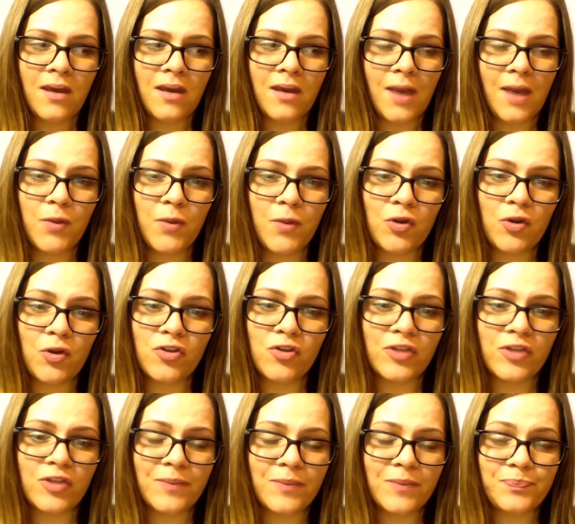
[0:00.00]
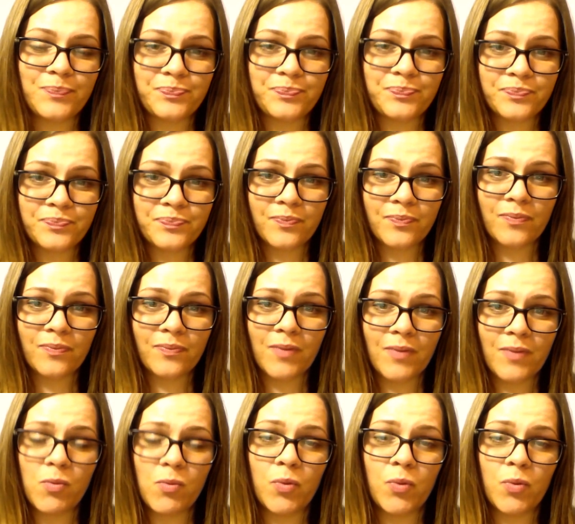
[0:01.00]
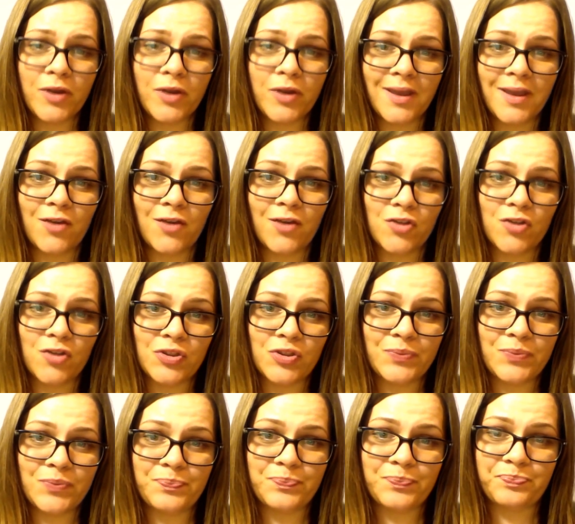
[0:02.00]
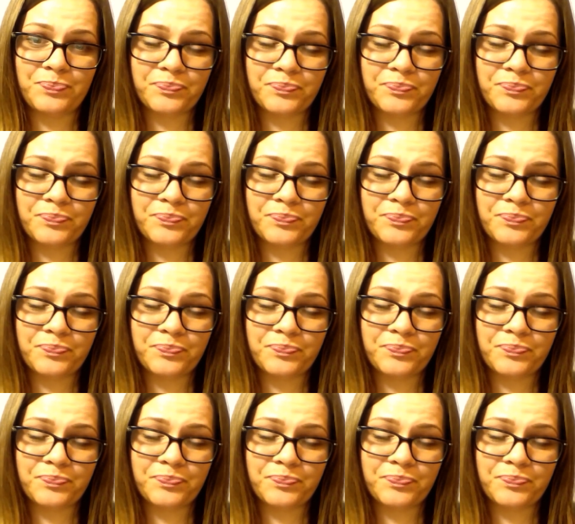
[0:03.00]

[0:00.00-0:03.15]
I'm a Christian. I'm a born-again Christian.